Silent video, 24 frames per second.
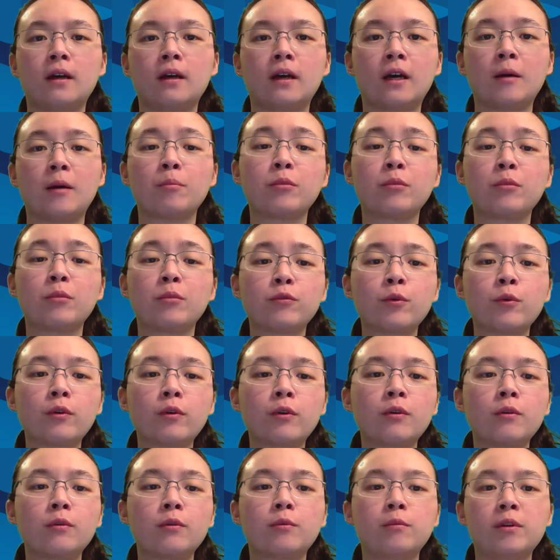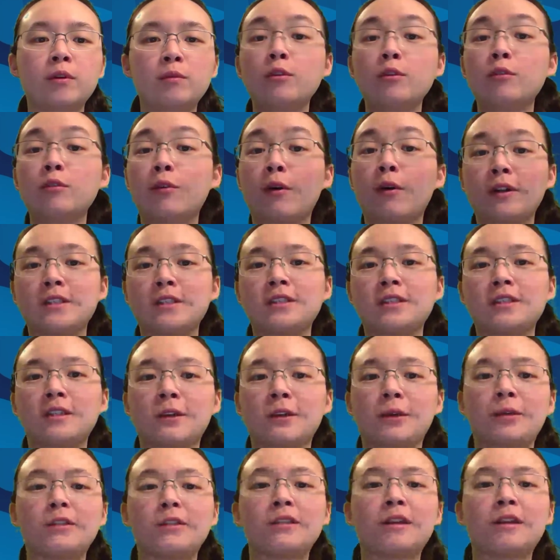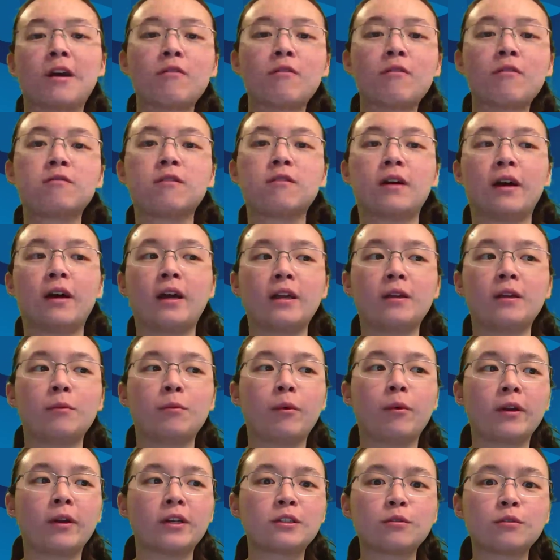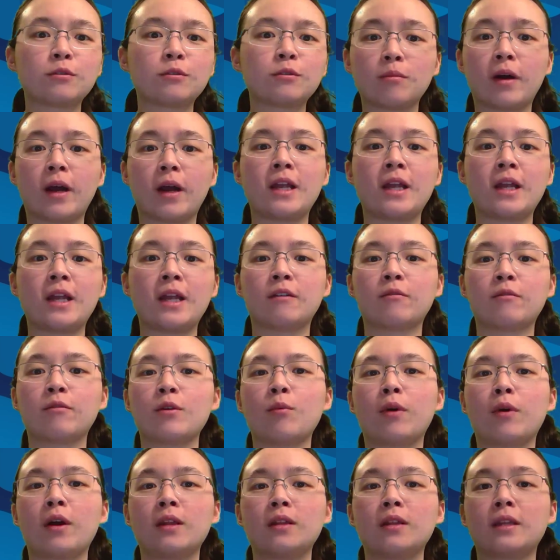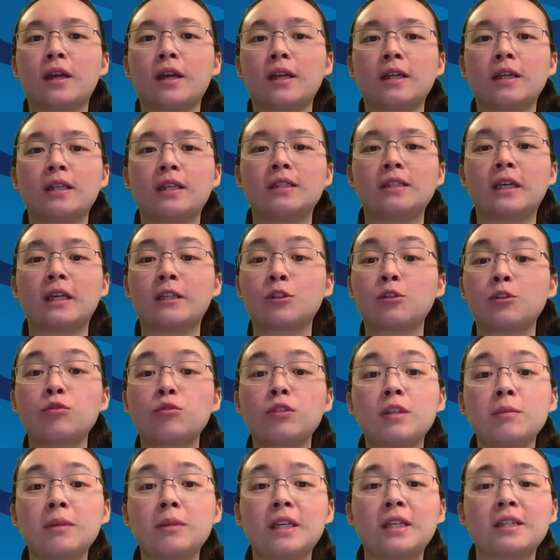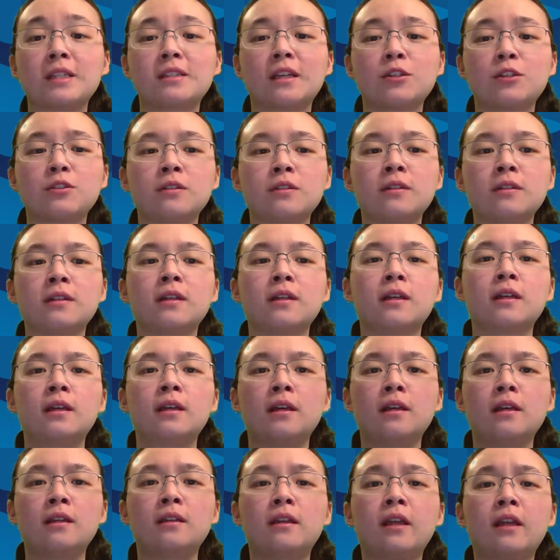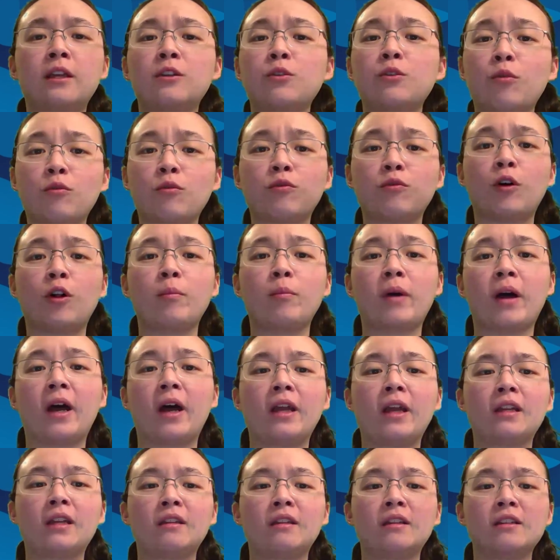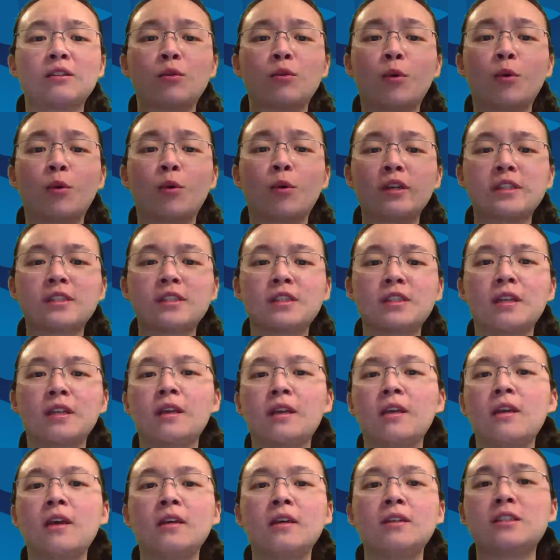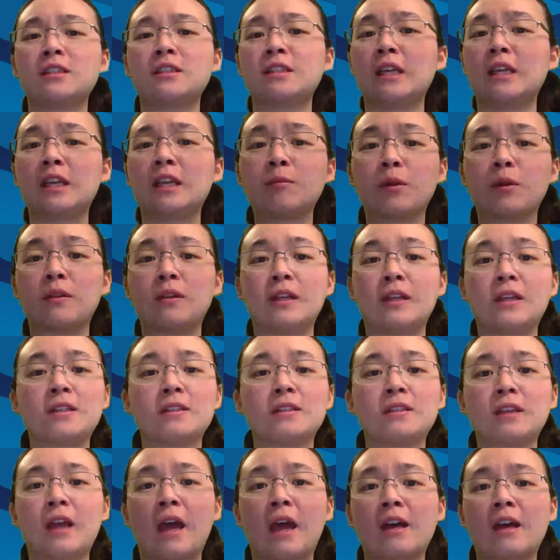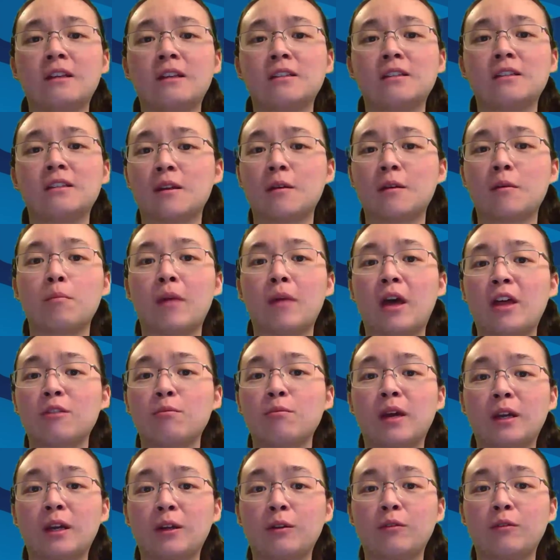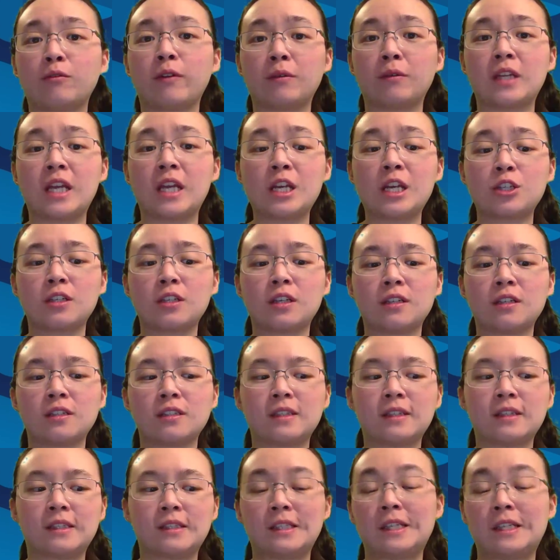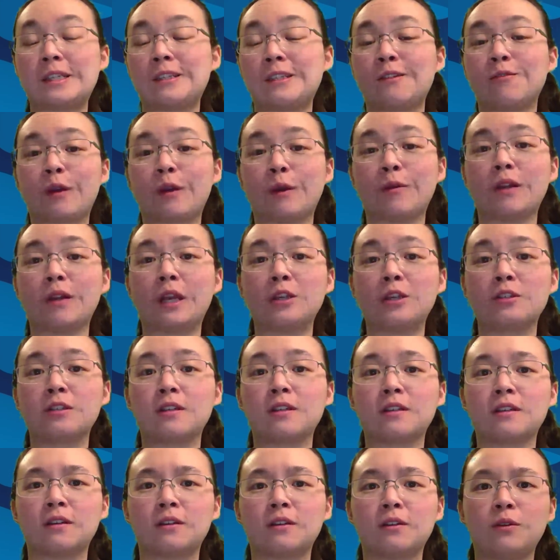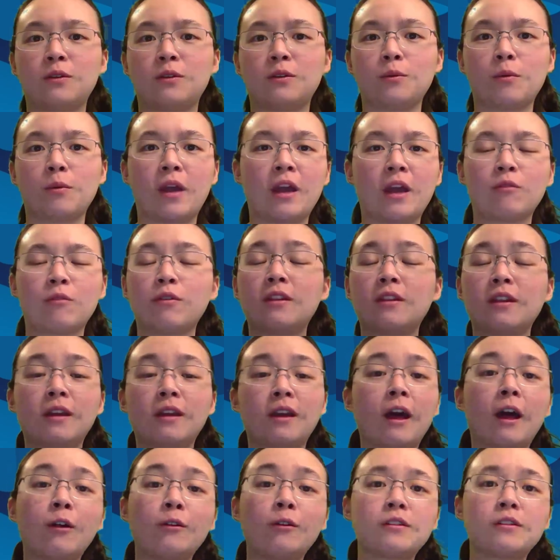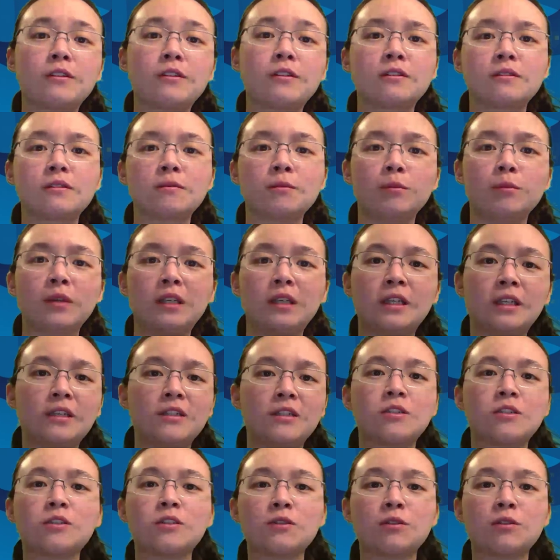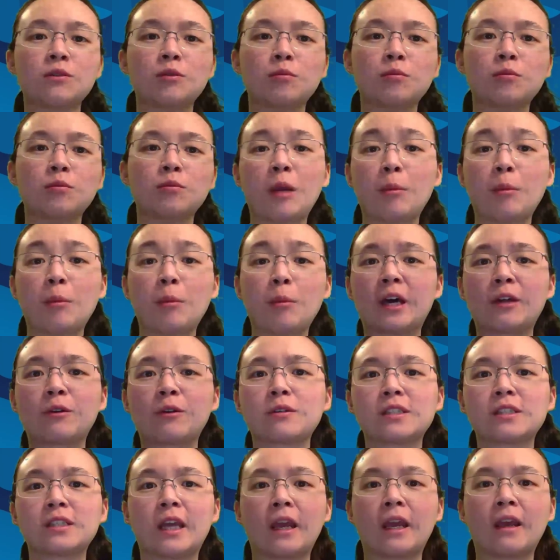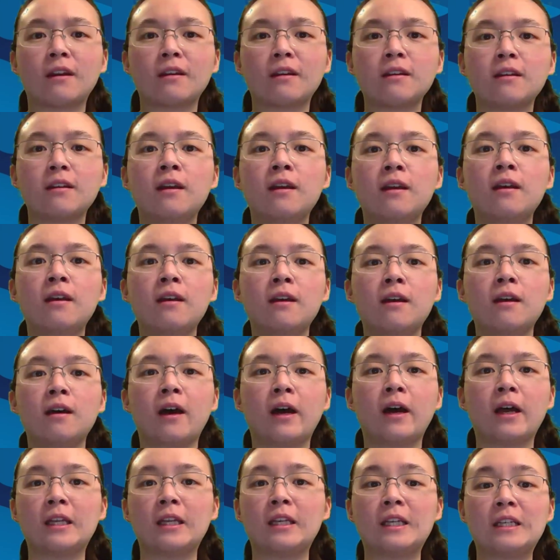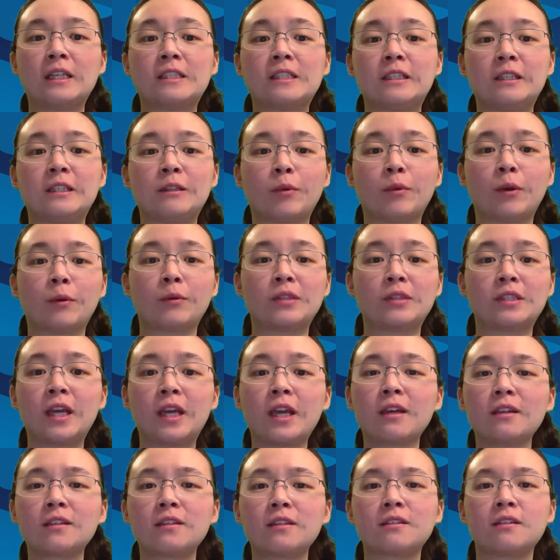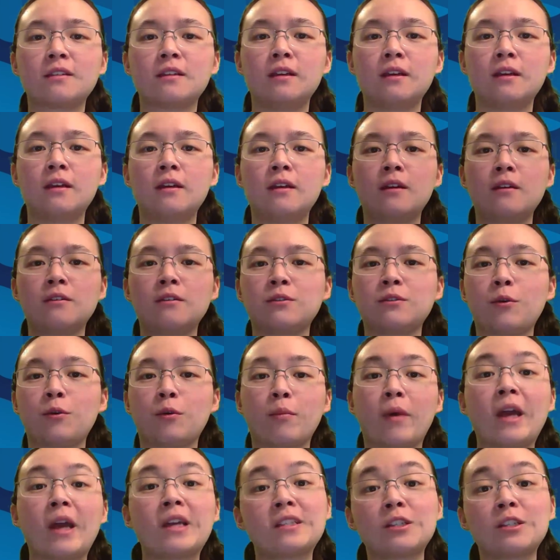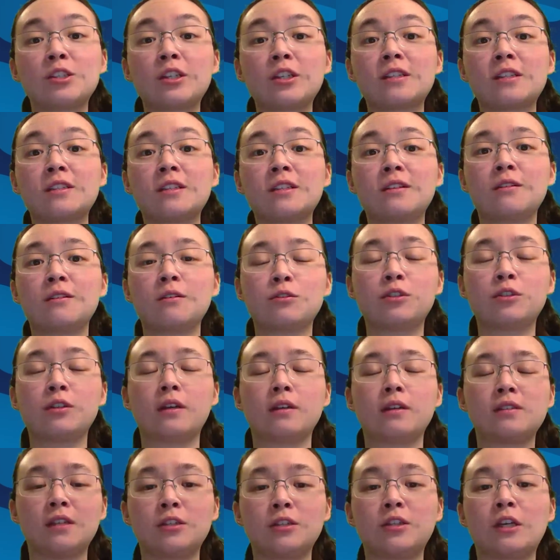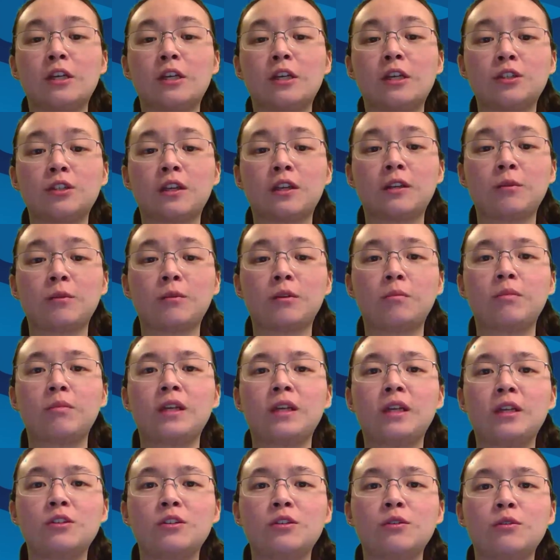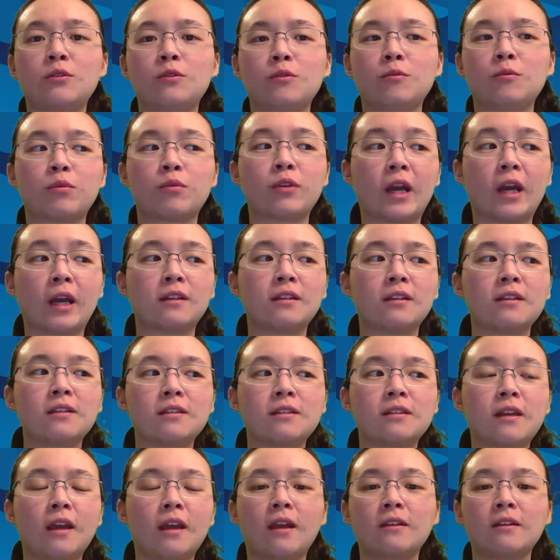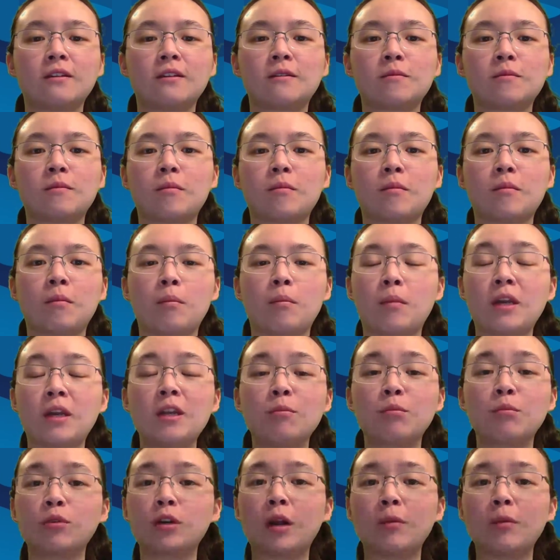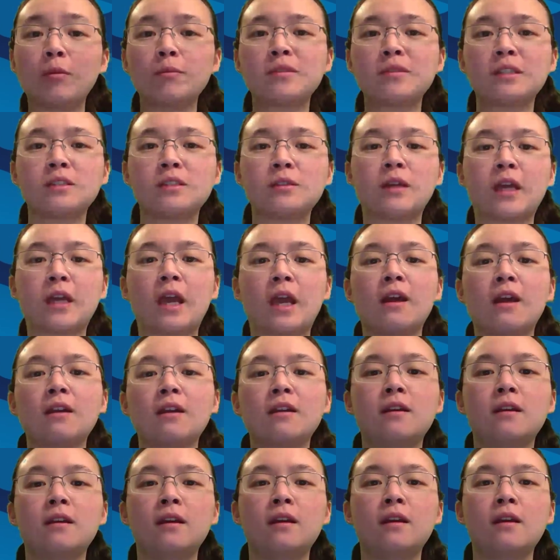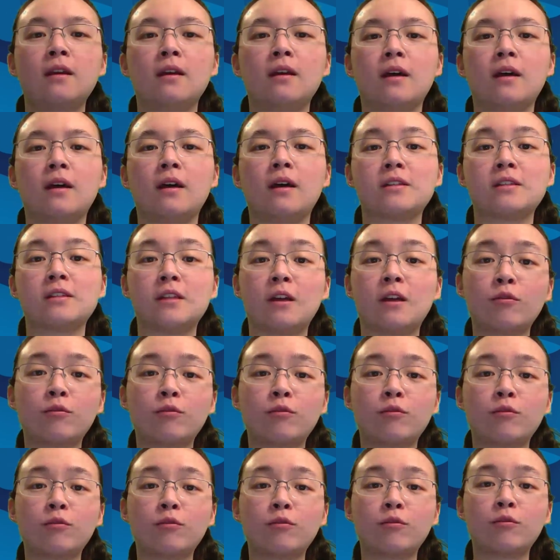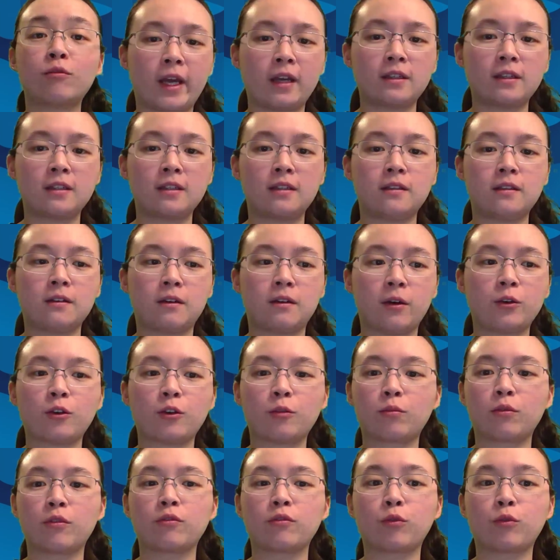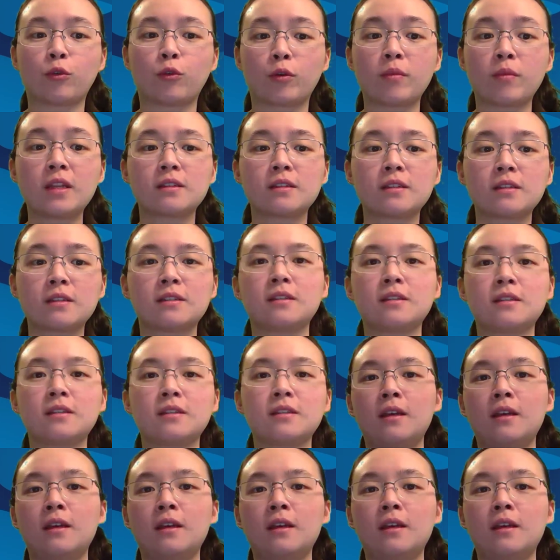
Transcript: Before we move on to the good stuff, I want to remind everyone that it's extremely essential that you don't fall behind in this course. Just think about this as mathematical foundations. This is the foundation to everything else we need to be able to understand in ECE 106. So my suggestion would be to practice as many problems as you can, self-reflect on your performance.